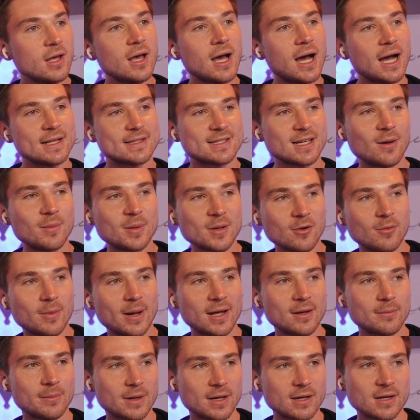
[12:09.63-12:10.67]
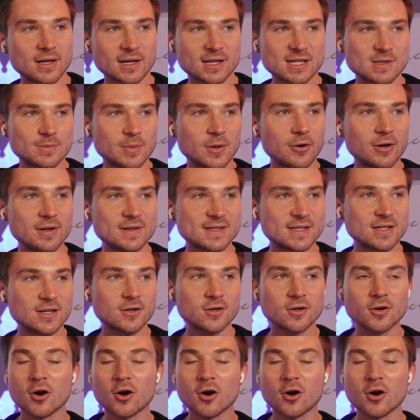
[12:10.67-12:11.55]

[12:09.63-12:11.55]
I tell people my experience here,